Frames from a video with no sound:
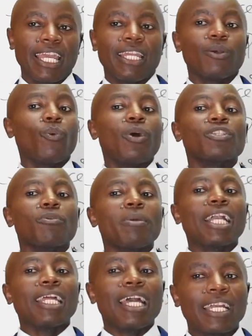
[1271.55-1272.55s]
And once we
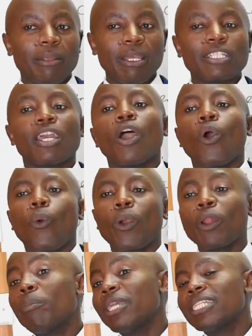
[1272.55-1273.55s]
make an agreement,
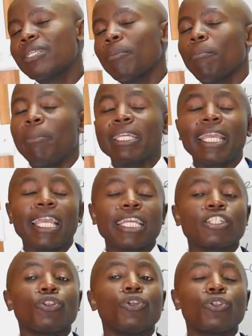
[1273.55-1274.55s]
we'll be making
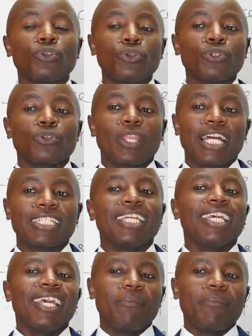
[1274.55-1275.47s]
it known to you so that